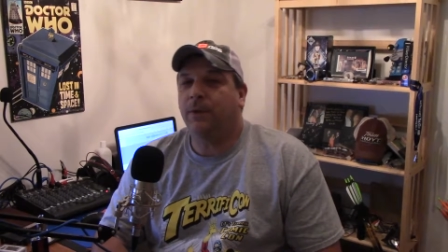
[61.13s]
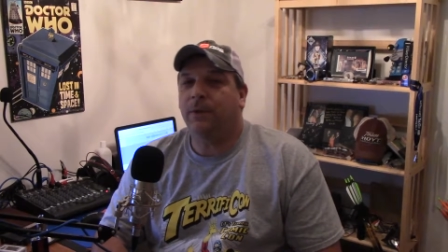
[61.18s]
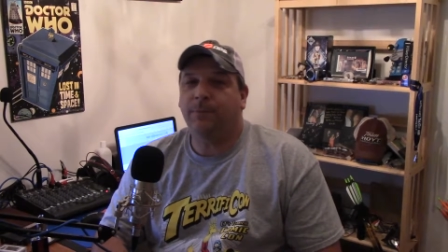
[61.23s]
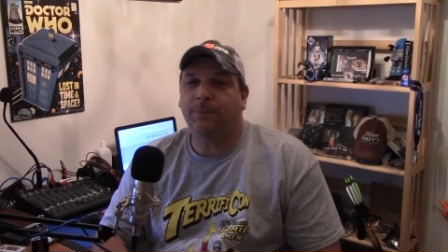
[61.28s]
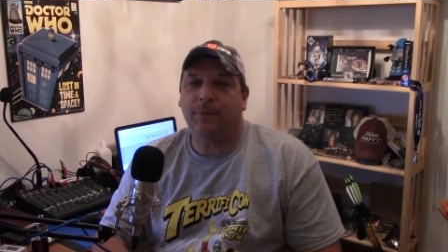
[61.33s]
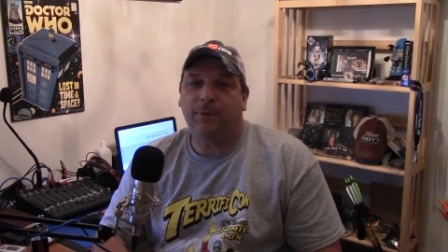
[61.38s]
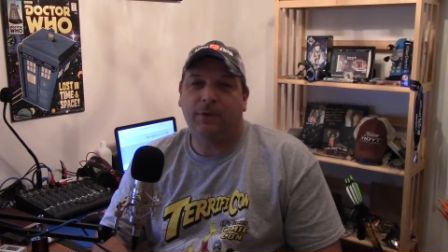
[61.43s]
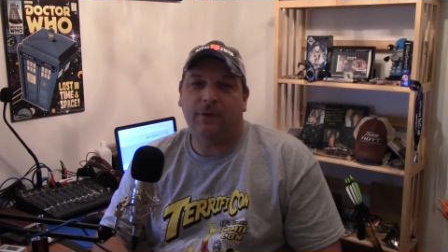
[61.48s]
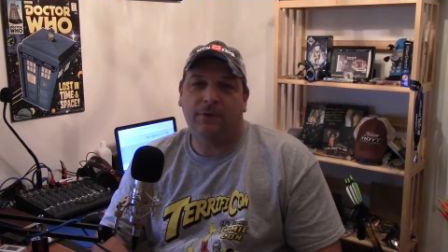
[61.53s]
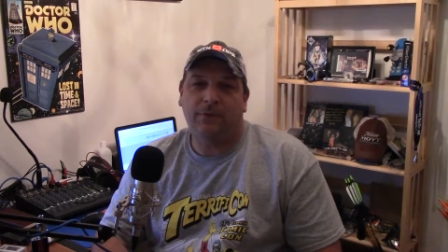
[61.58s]

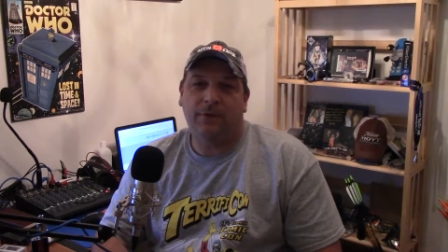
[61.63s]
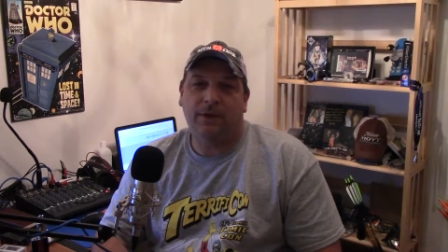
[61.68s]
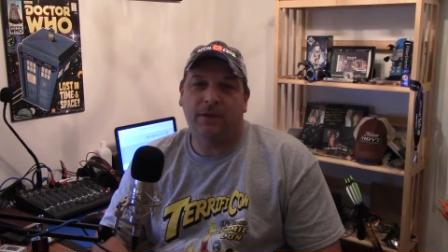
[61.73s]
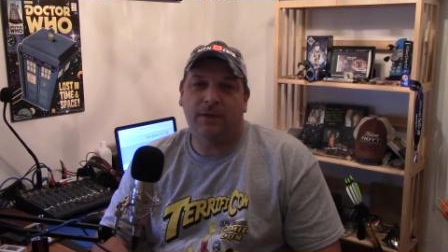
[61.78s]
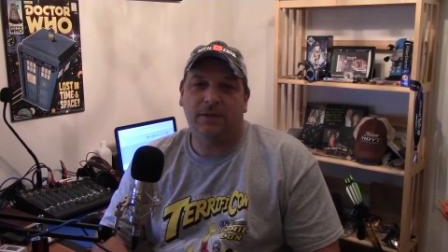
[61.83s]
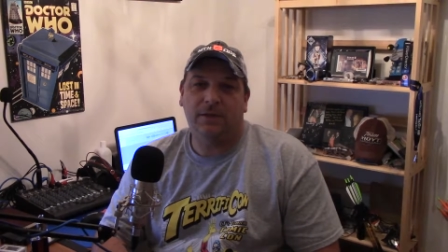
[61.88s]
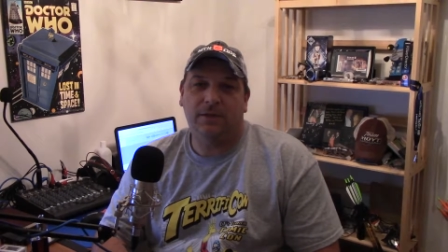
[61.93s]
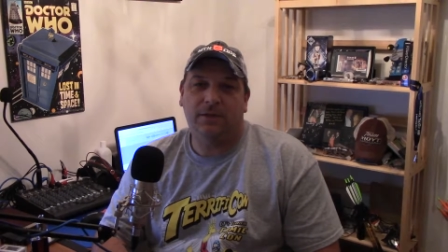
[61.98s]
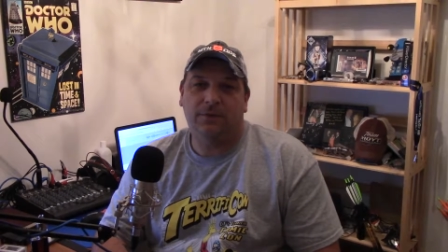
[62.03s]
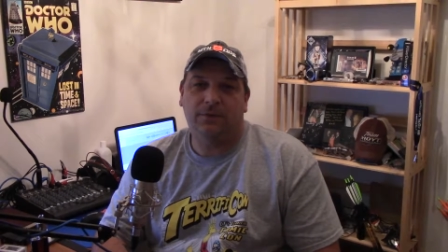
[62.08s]
up all the
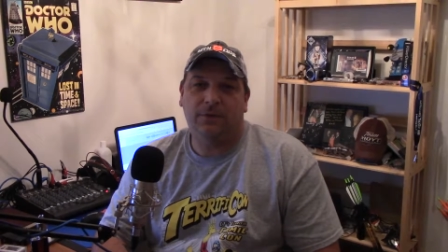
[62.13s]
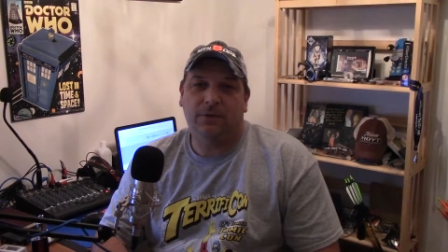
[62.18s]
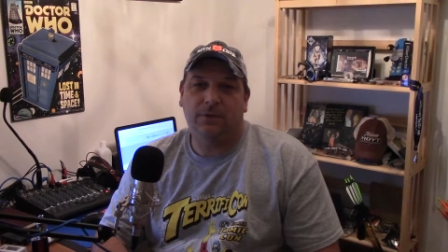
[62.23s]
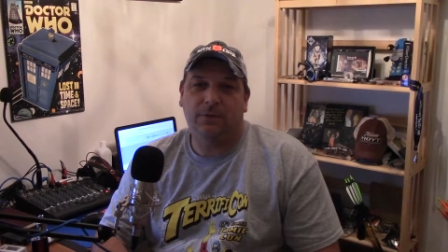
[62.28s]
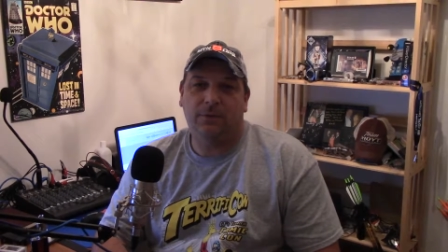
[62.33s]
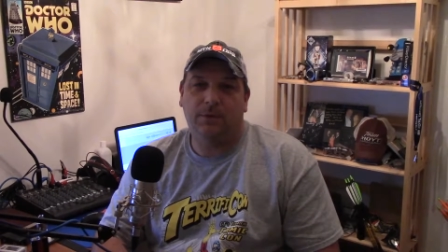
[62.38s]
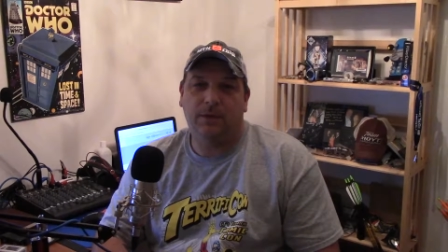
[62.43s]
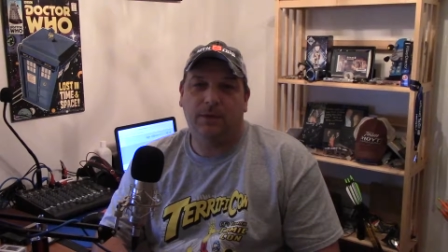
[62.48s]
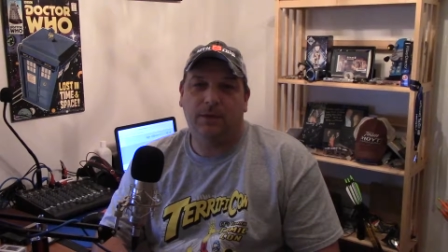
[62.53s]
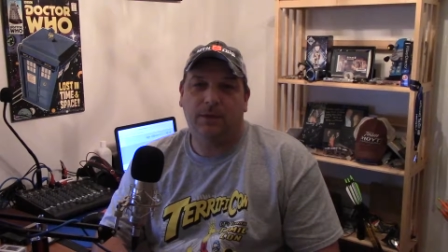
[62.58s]
races for
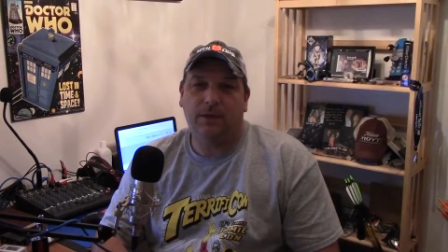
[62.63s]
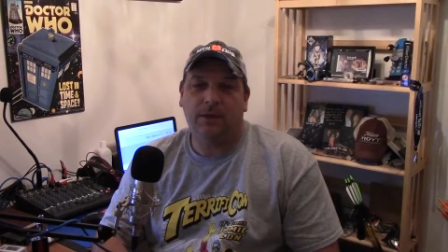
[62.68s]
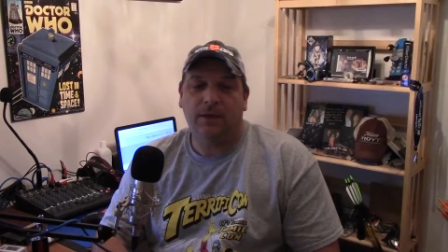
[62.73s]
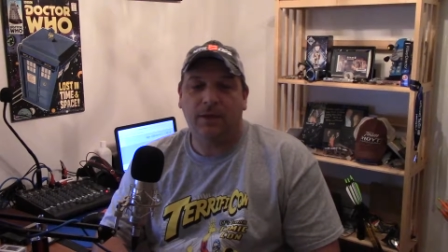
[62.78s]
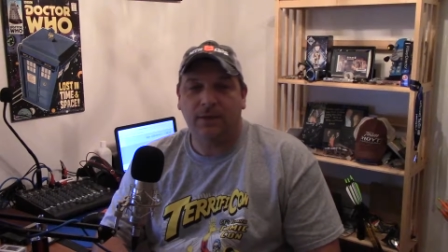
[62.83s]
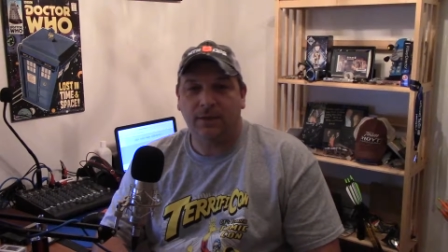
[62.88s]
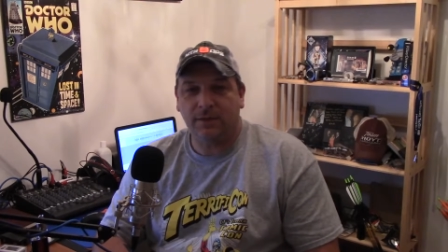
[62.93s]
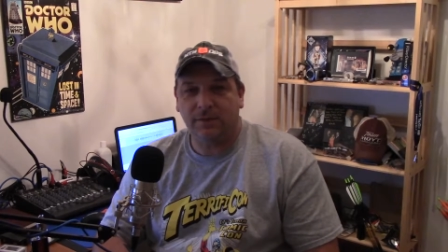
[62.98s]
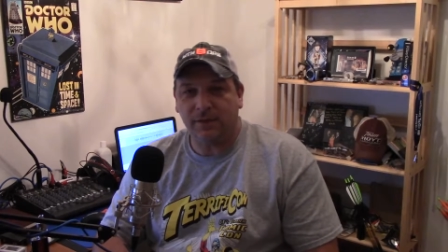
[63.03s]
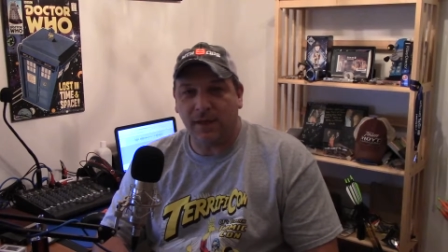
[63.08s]
the week,
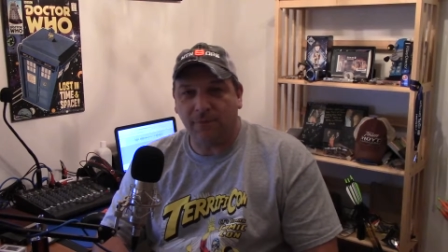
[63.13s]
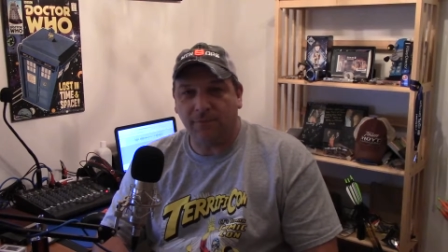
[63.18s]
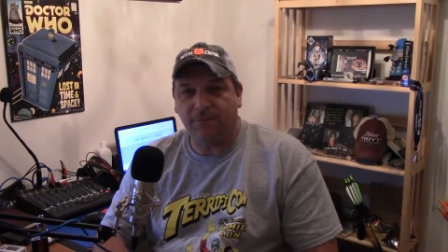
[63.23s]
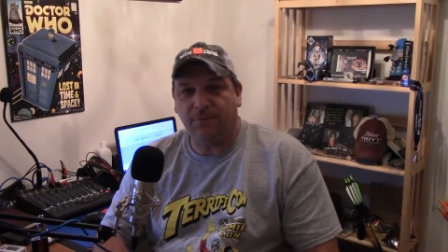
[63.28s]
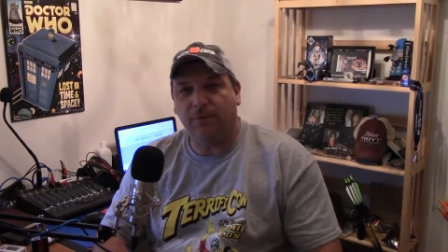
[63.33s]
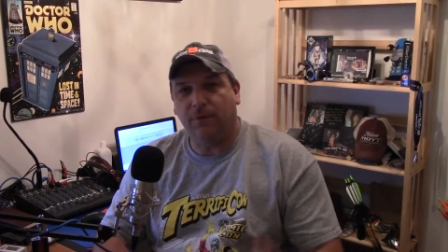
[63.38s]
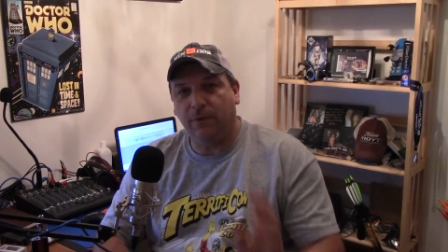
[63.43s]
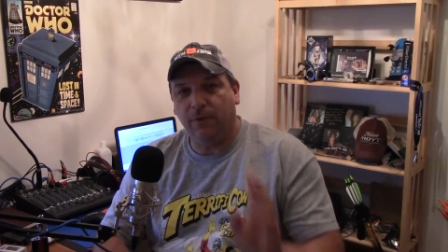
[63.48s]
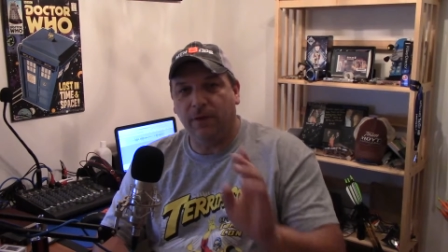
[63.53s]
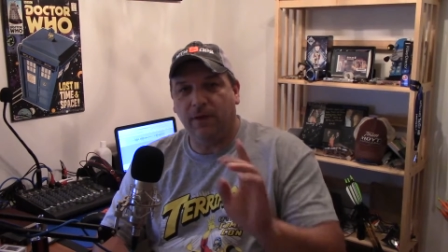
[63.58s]
except
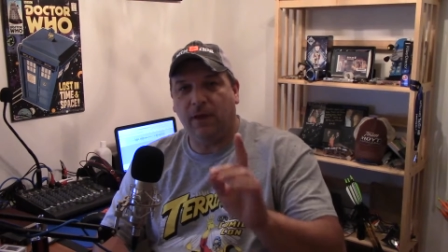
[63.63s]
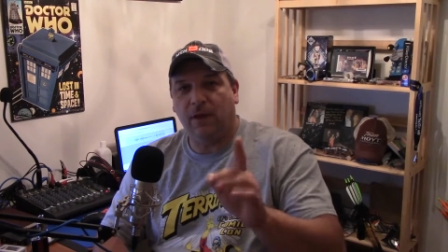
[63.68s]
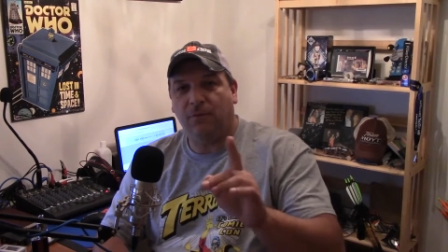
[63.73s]
for the